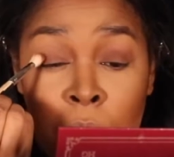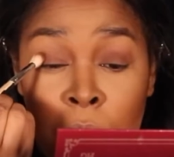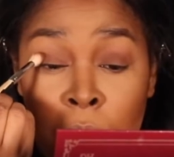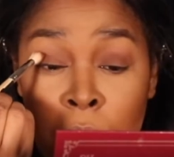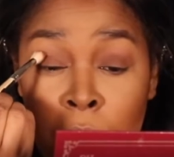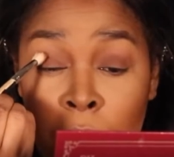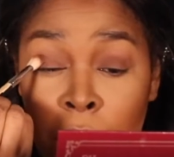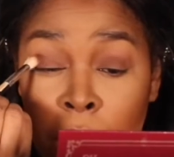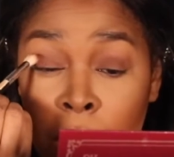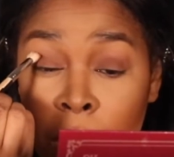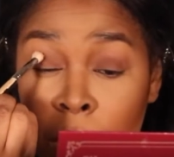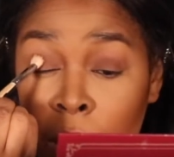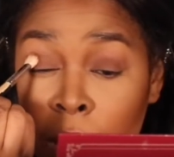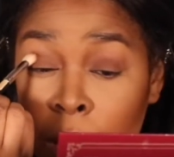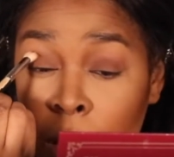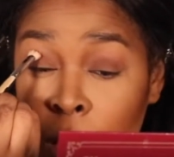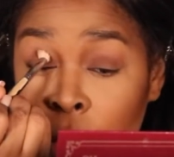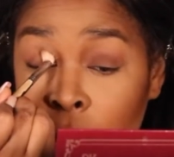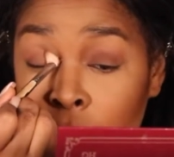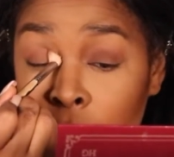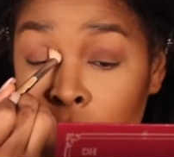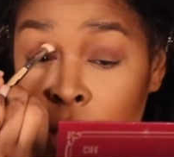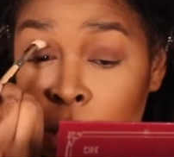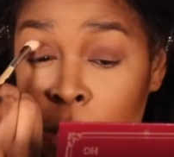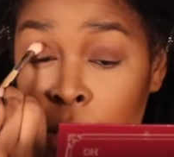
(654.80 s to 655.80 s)
And then
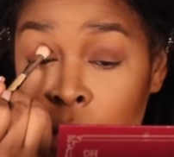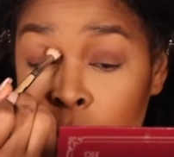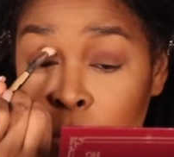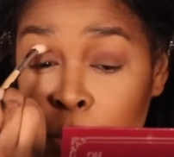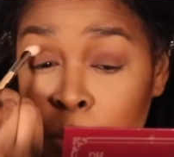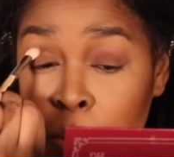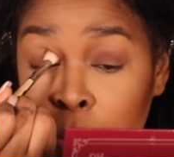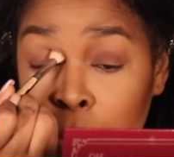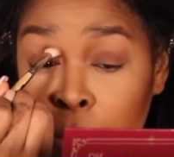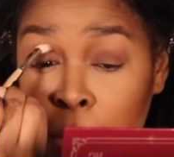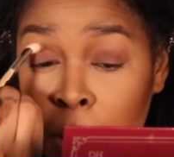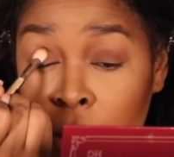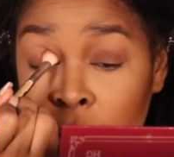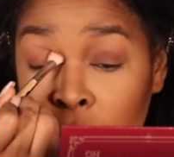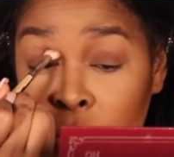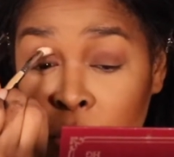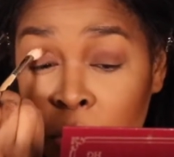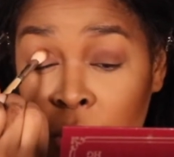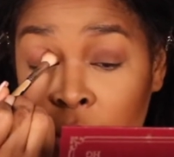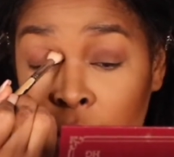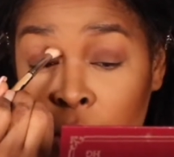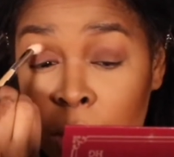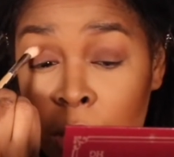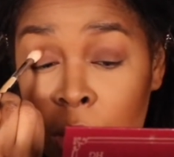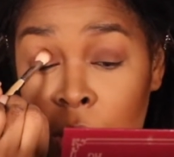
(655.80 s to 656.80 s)
I just buff
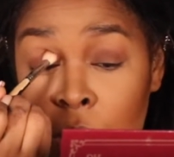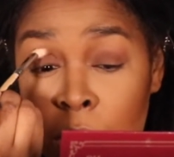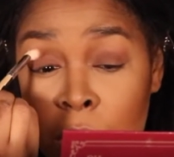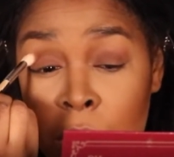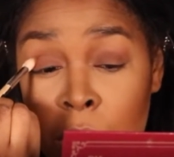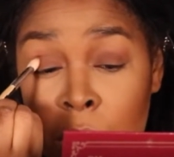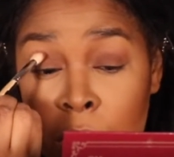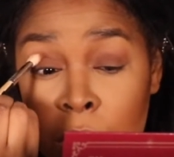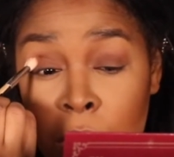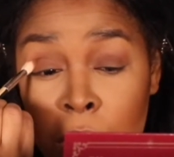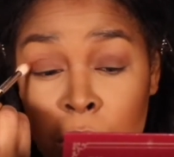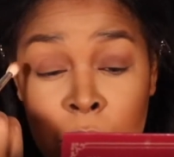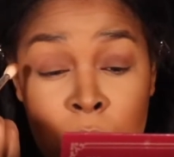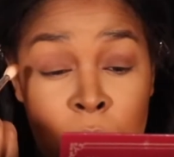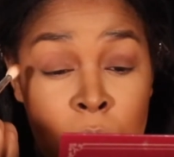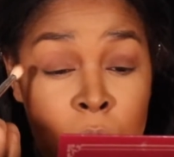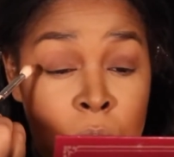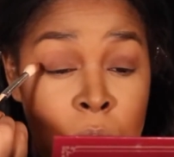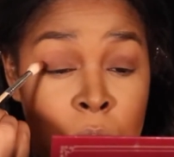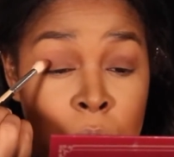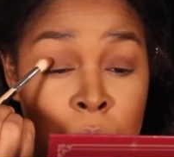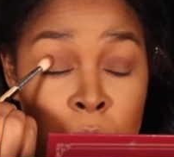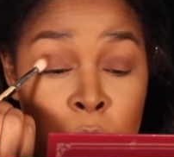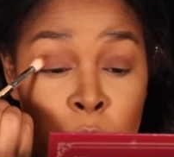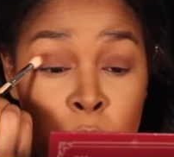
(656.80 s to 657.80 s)
it
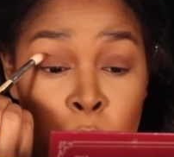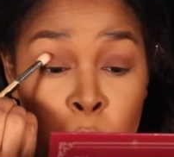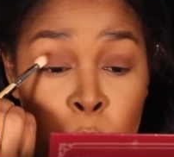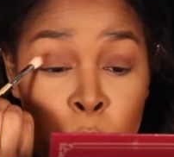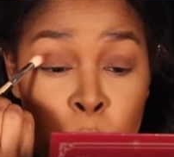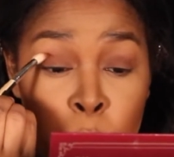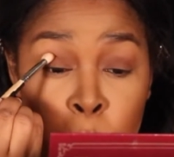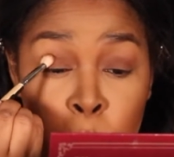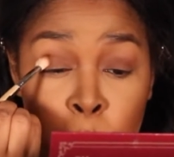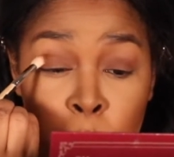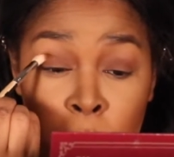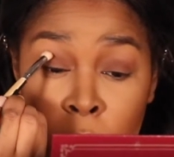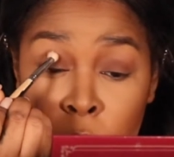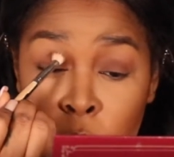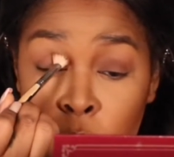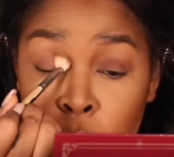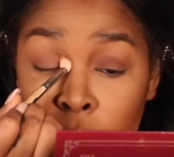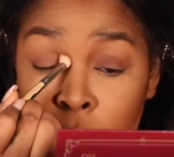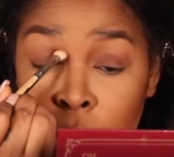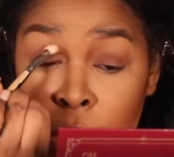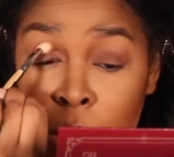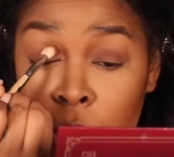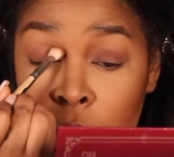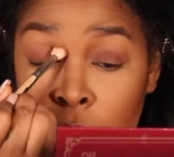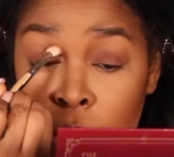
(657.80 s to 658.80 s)
into the
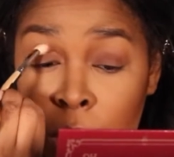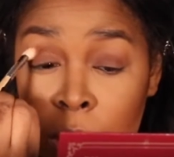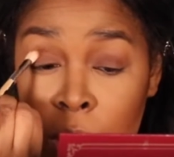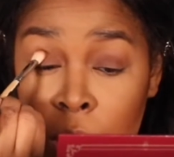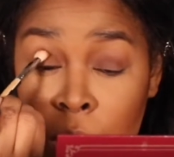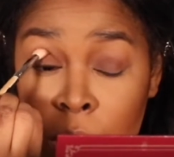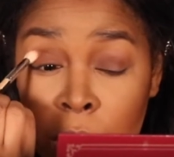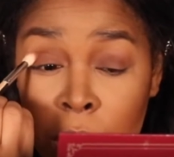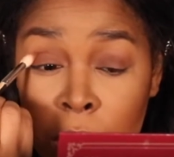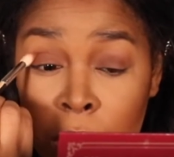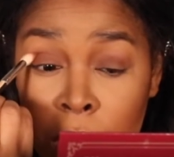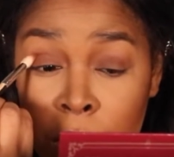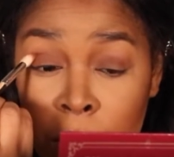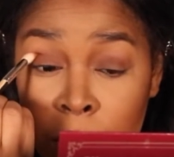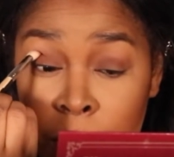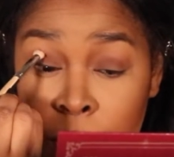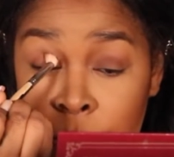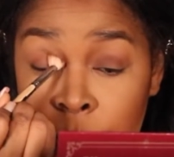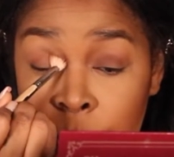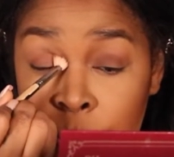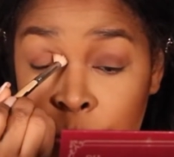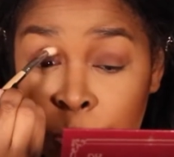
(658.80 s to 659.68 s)
transition.